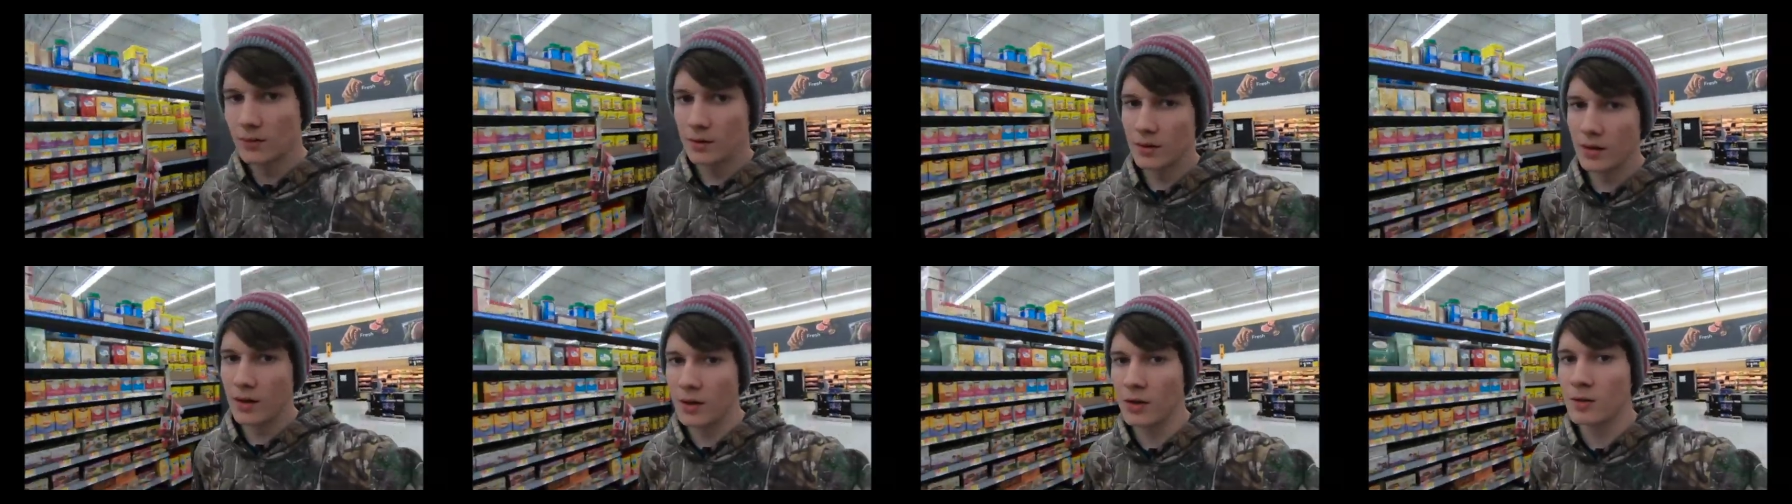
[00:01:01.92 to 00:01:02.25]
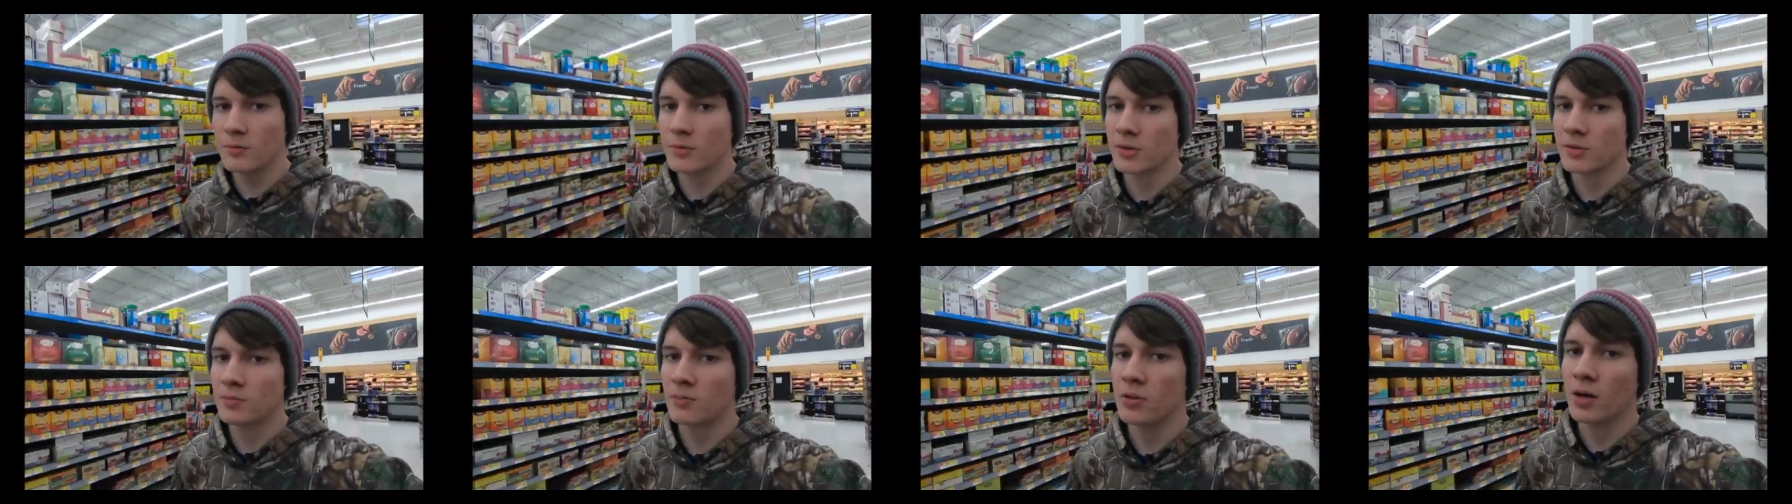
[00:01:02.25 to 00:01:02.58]
I
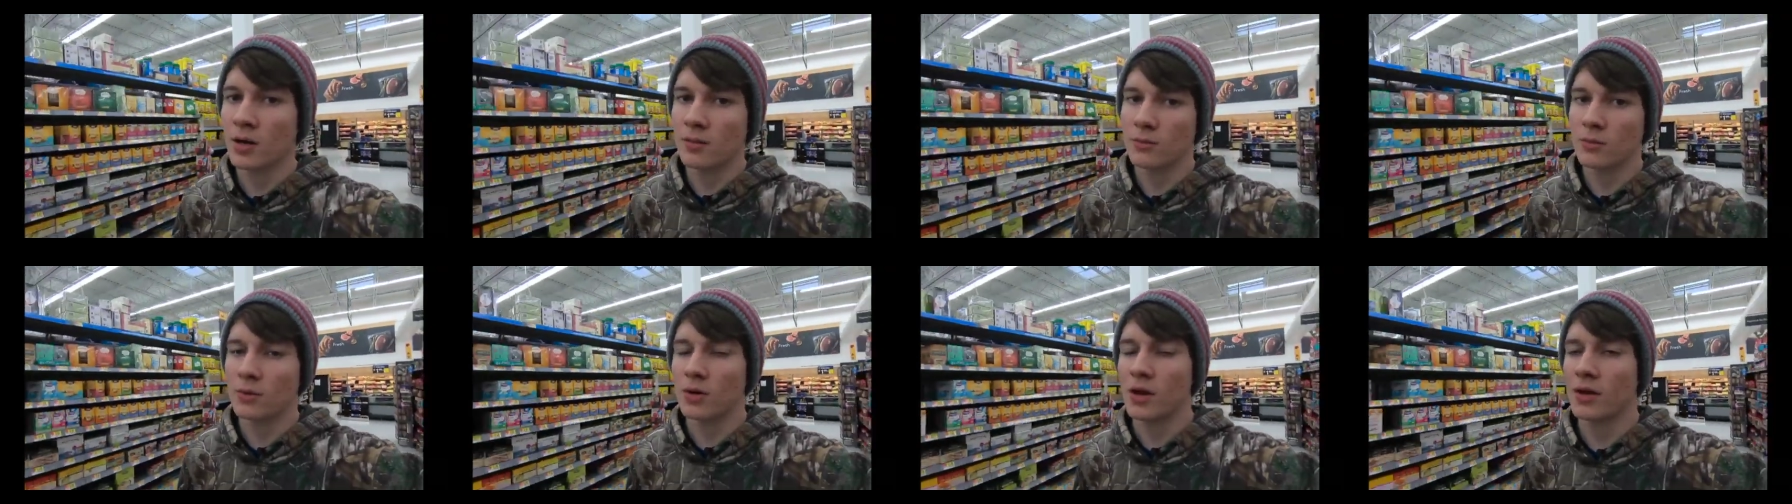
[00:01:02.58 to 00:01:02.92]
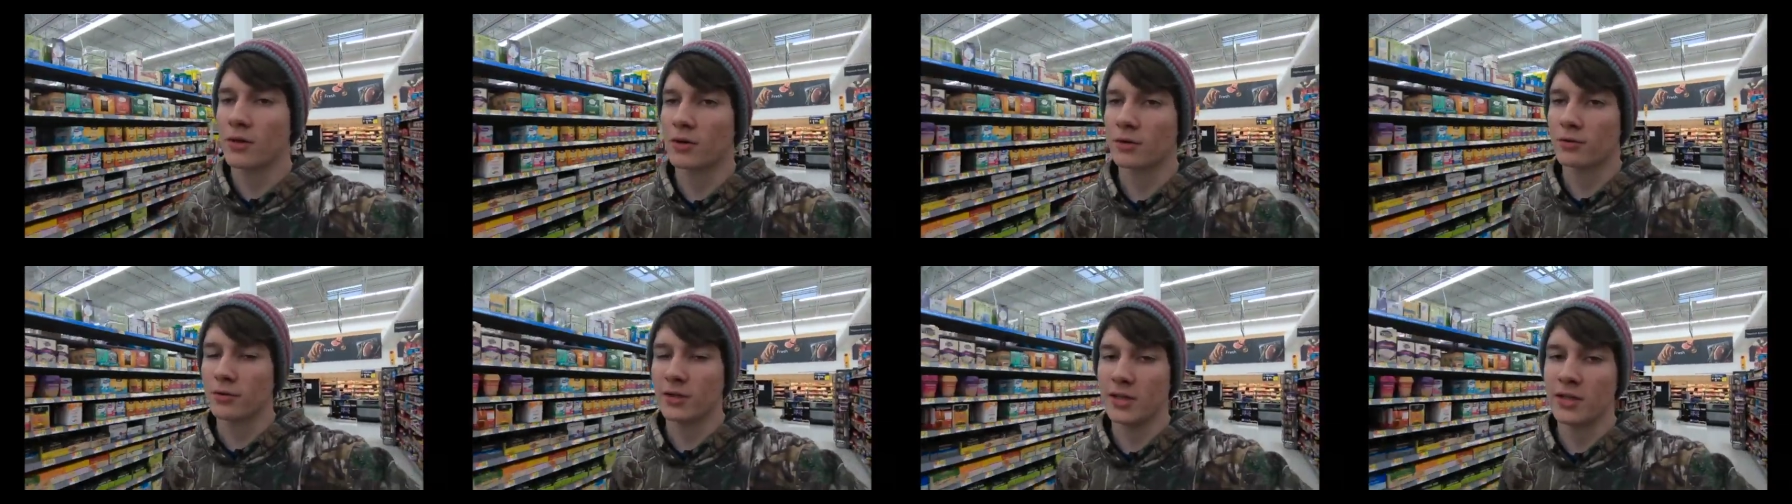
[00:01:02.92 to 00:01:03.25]
almost bought
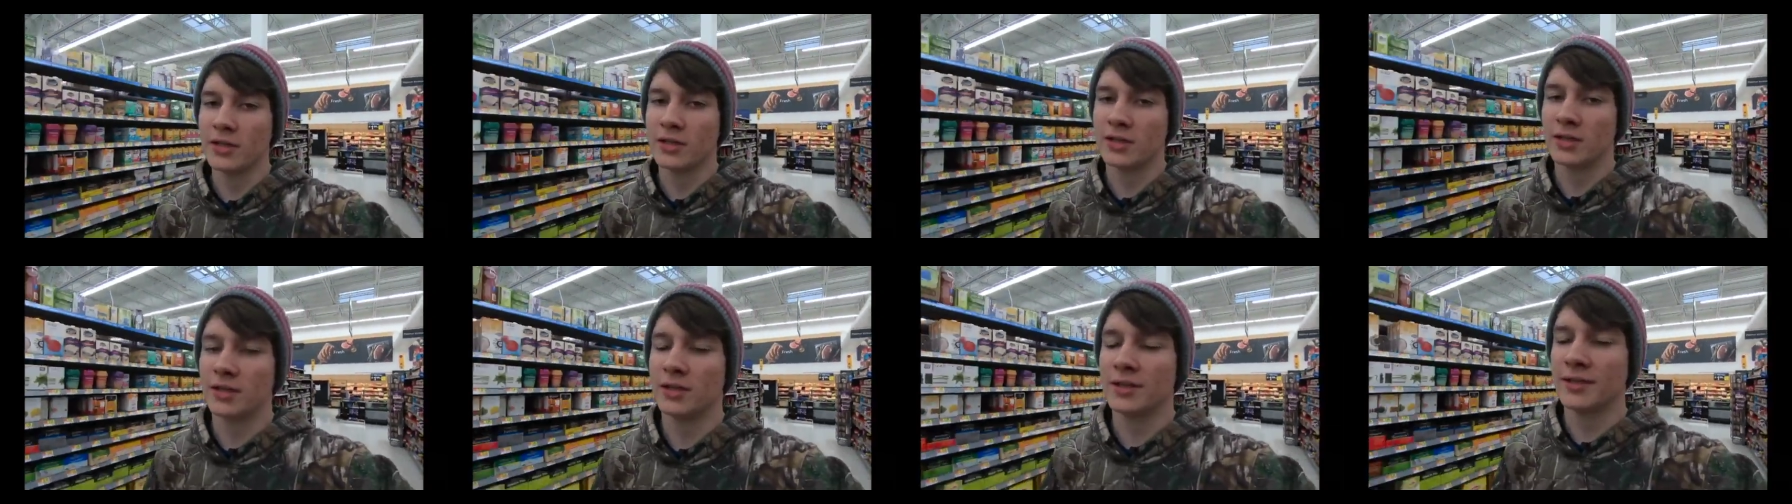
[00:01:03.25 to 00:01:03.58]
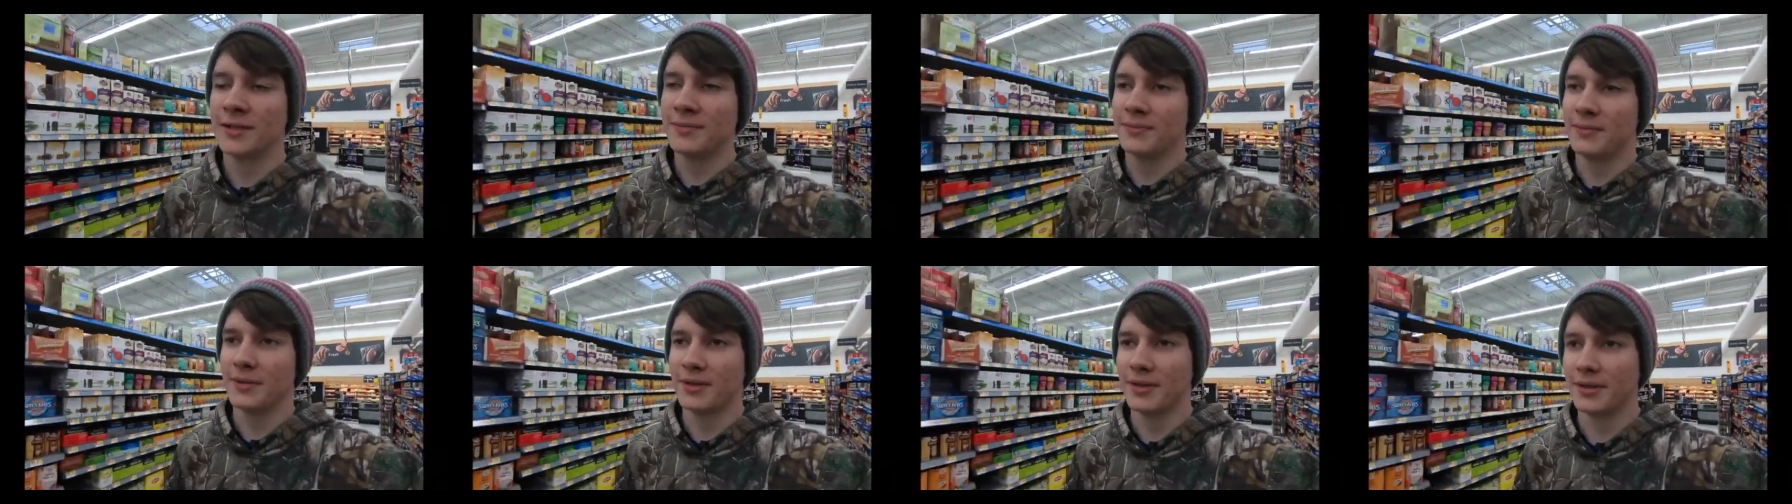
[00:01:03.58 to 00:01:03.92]
other
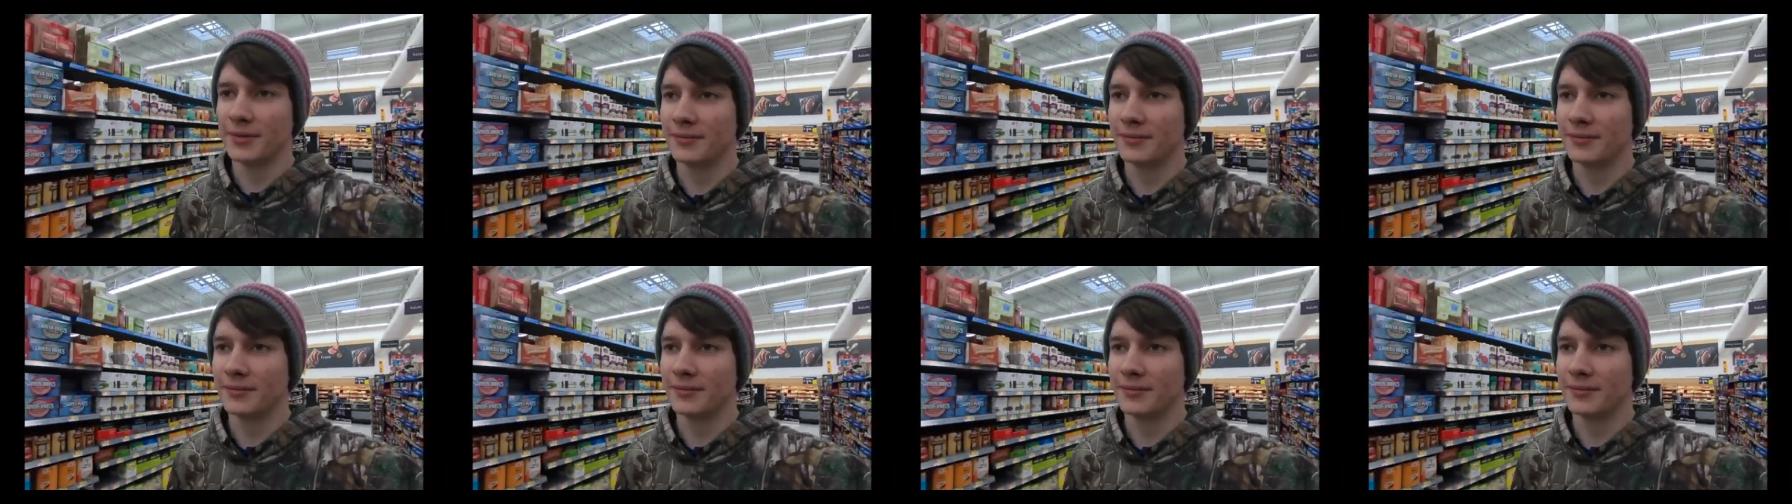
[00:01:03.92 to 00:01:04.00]
reseeds, but